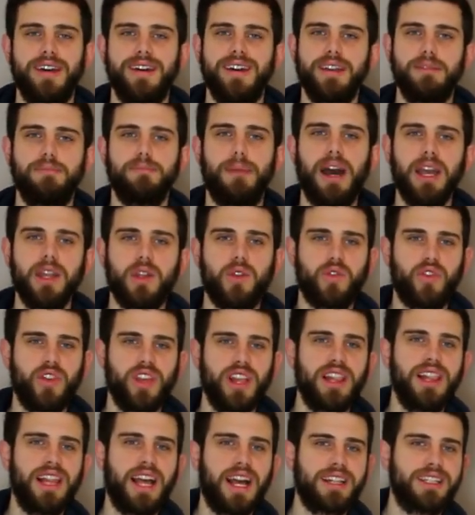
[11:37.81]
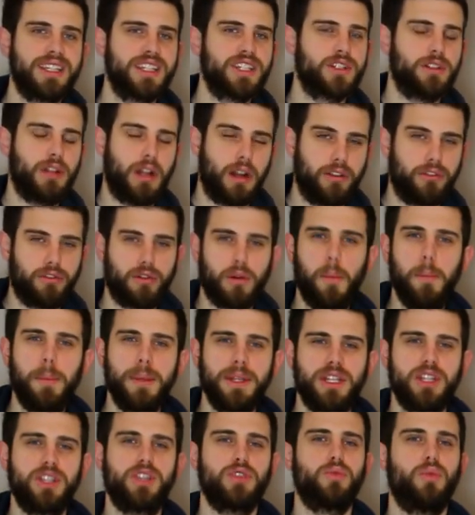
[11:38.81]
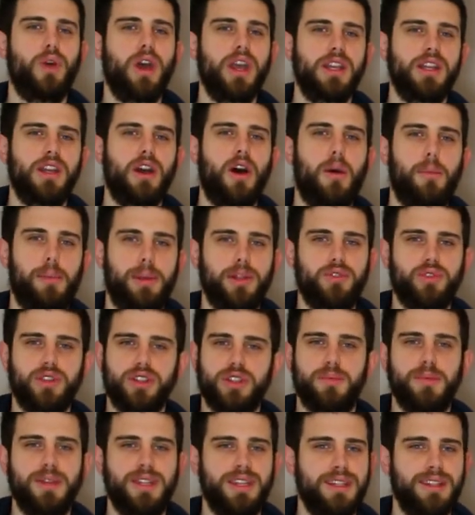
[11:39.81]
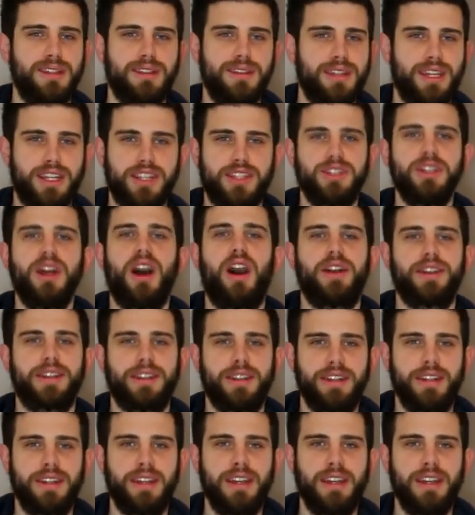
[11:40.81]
It might feel like there's a lot of competition right now, but trust me, there's not.